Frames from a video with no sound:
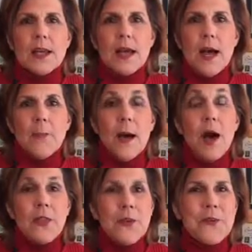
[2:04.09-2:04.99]
Um,
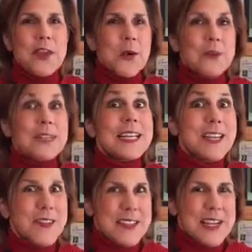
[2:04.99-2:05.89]
although they don't
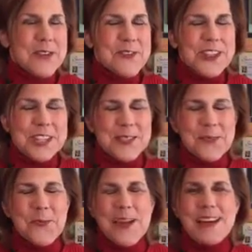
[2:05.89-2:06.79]
give us energy, as
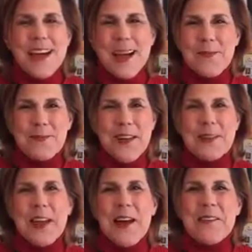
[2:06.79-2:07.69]
we um,
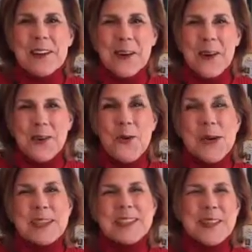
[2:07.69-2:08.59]
found out in our
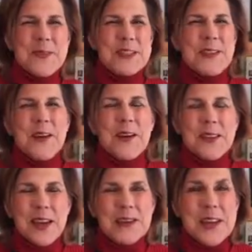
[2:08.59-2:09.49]
quiz that we took on,
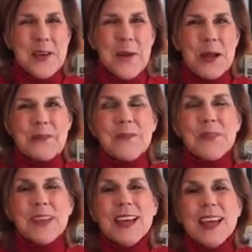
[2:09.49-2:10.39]
on day one.
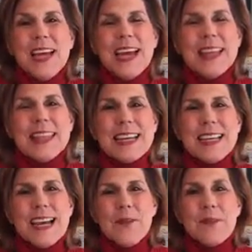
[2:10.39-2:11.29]
Then
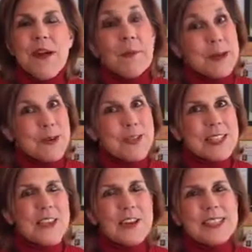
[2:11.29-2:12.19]
uh, we've got minerals.
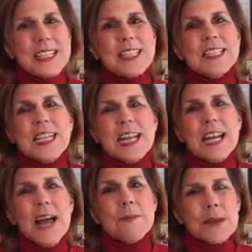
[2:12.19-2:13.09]
There are 16
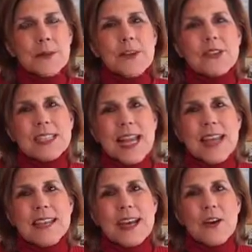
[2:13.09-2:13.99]
minerals,
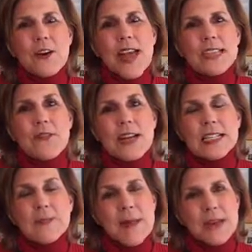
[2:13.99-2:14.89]
and they are classified as
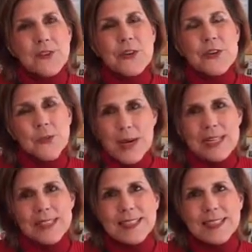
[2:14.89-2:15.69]
major and trace.